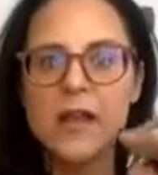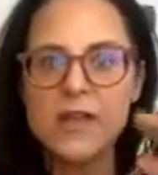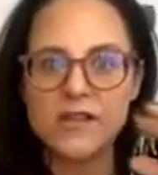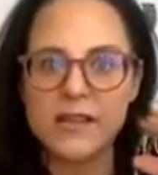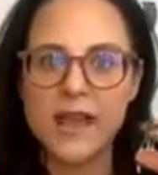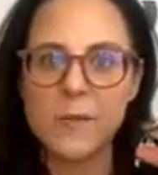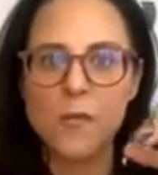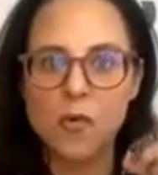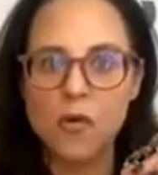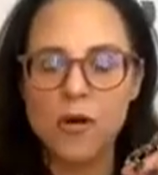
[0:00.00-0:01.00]
to get
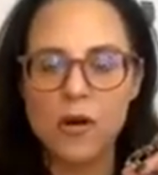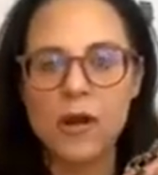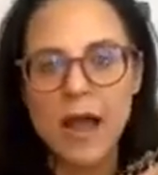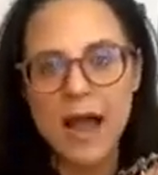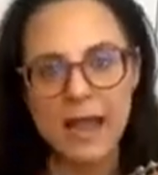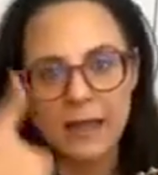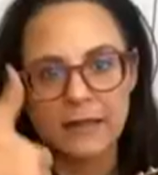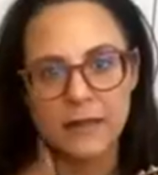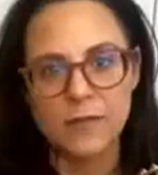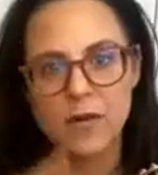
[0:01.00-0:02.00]
more
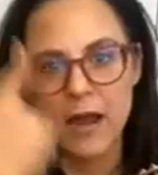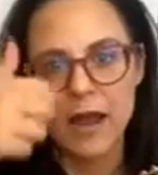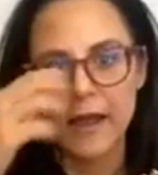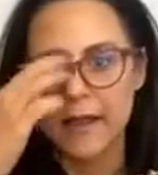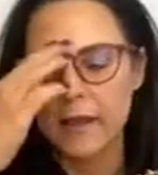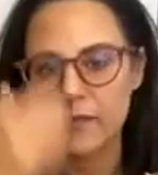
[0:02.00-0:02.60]
high